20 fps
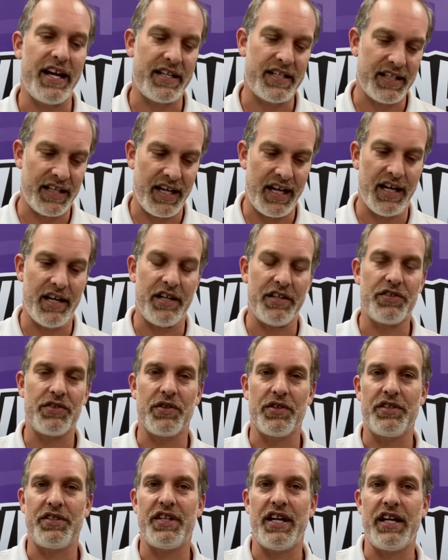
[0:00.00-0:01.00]
And again, it's
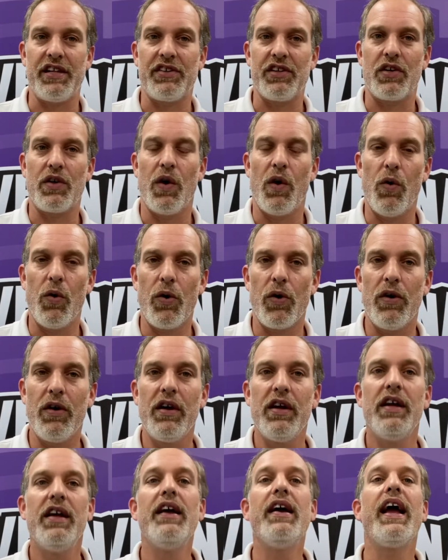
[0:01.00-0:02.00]
going to take the core
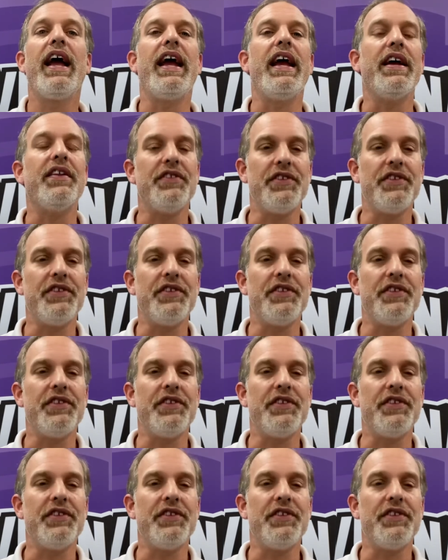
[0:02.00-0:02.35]
and